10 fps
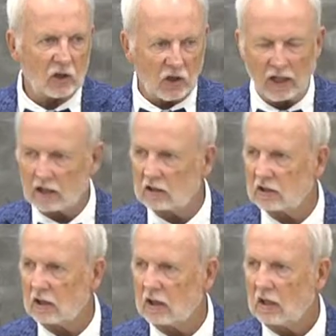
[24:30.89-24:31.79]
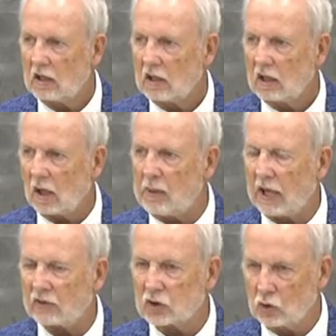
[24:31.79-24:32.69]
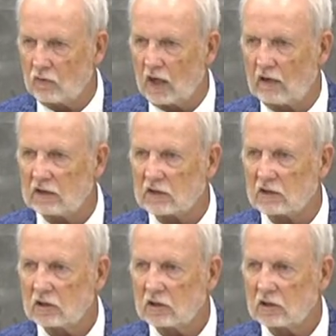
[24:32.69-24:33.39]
things about school violence.